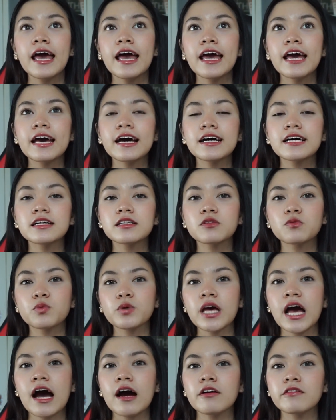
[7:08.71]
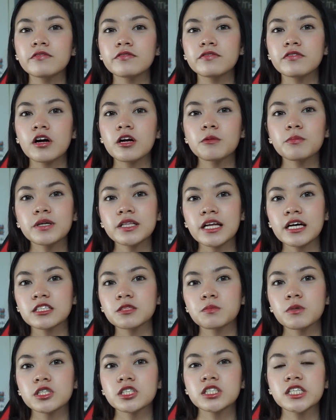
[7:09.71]
And we have our
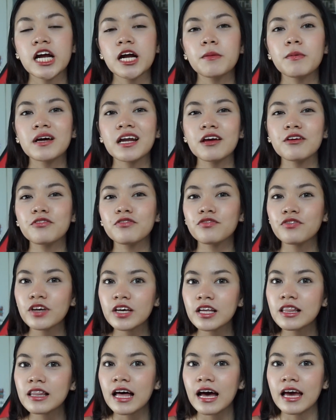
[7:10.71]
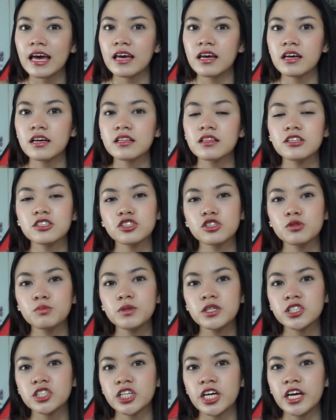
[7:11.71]
BTS merch there, but I feel like this should
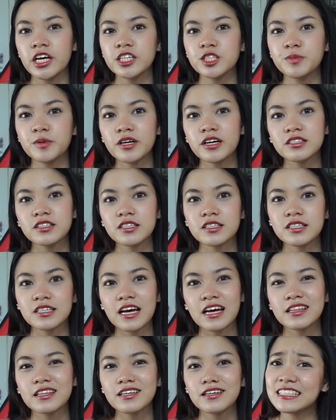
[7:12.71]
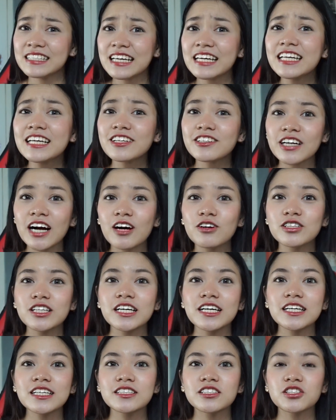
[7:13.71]
be changed because it's getting
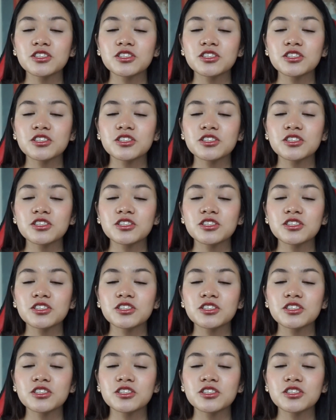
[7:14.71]
crowded,